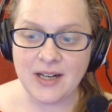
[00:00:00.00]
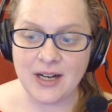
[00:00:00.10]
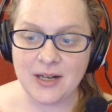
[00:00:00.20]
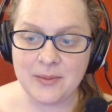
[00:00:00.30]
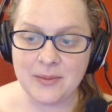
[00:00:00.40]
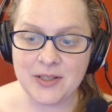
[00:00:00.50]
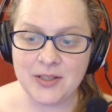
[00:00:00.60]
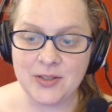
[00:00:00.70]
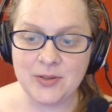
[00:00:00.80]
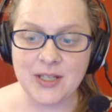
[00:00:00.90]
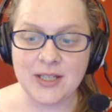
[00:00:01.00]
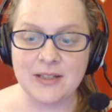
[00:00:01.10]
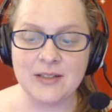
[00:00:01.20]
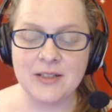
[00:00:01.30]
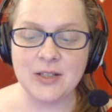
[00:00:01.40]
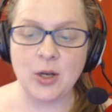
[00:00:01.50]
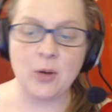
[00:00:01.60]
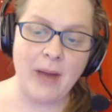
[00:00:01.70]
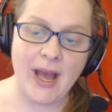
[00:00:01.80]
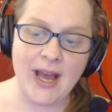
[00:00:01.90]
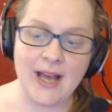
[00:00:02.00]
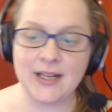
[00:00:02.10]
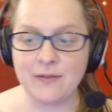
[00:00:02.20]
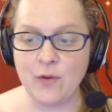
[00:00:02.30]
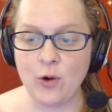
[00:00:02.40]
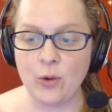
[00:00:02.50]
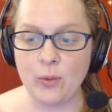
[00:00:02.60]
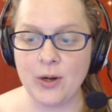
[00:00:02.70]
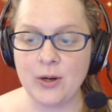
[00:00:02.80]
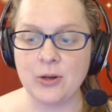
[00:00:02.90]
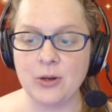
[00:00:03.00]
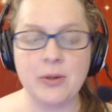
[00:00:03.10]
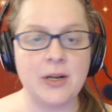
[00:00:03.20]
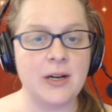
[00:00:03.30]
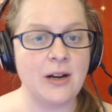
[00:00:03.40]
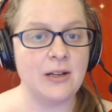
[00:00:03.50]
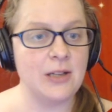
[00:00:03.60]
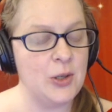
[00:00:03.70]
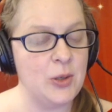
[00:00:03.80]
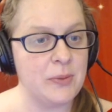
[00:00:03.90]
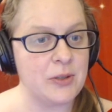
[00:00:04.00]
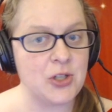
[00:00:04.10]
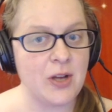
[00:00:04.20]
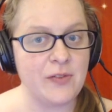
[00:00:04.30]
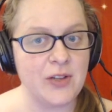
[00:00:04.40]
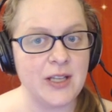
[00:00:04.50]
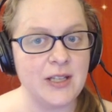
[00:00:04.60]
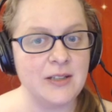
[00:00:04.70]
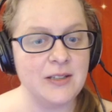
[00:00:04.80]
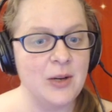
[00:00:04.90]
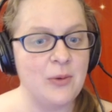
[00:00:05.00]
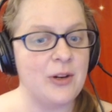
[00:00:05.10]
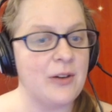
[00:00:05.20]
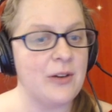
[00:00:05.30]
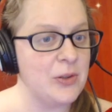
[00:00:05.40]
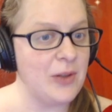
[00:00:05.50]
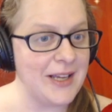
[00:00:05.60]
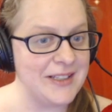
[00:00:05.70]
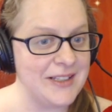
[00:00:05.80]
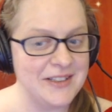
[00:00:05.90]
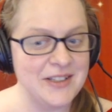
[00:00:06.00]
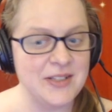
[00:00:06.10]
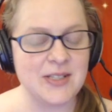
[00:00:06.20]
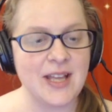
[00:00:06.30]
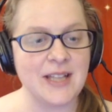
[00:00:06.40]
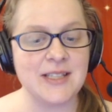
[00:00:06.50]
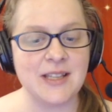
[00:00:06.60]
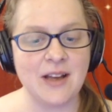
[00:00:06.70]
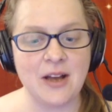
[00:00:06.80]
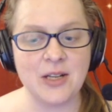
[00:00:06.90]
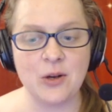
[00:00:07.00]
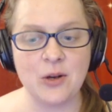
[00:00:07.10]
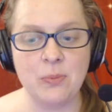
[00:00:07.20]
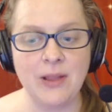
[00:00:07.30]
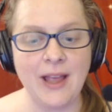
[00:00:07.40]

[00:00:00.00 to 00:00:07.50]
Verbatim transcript: Um, you can go back and forward or put it on a loop or shuffle it, whatever you like. So that's the audio